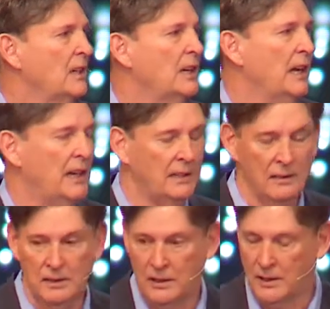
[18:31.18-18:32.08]

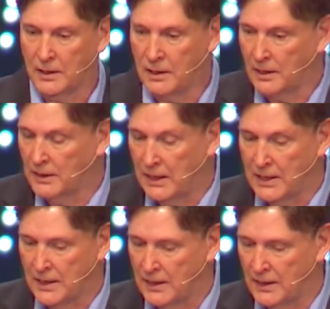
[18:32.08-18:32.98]
And
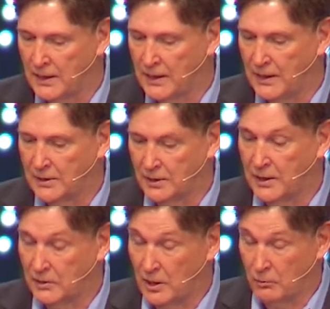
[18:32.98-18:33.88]
again,
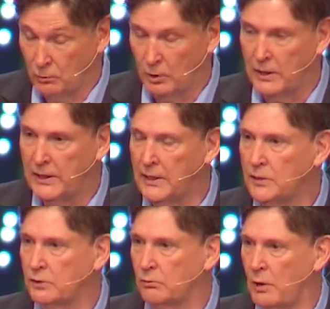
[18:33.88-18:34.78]
it really
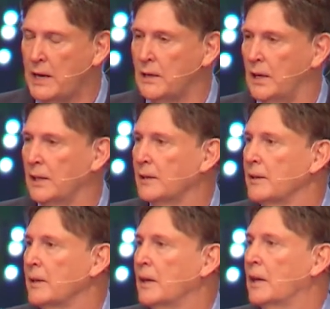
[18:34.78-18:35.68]
is threatening
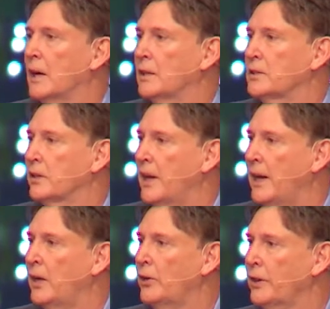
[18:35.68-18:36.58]
to the
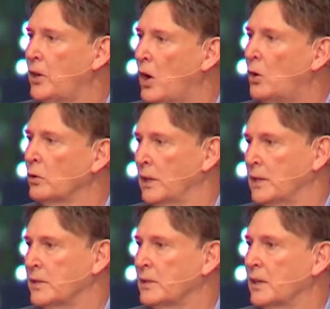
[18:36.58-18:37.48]
health and
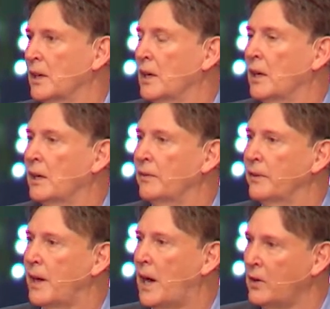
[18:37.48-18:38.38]
wholeness of
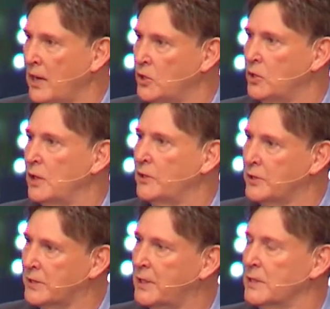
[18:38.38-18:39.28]
our nation and the
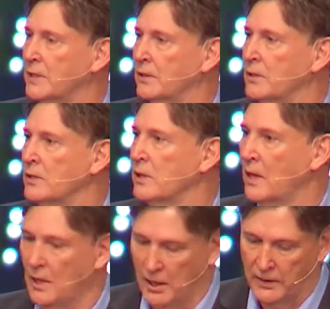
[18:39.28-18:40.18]
citizens
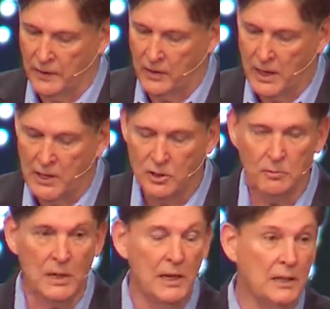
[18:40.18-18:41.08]
of our nation.
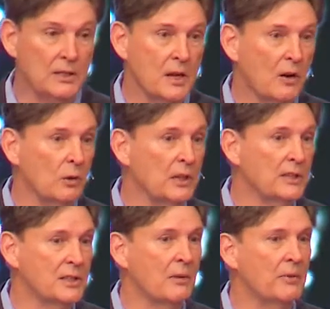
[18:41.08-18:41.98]
But again, it's not really
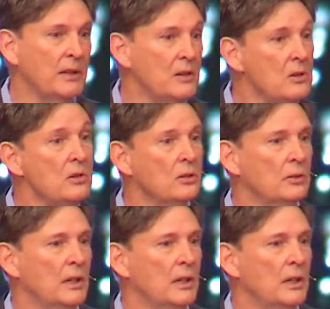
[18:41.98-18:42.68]
something new.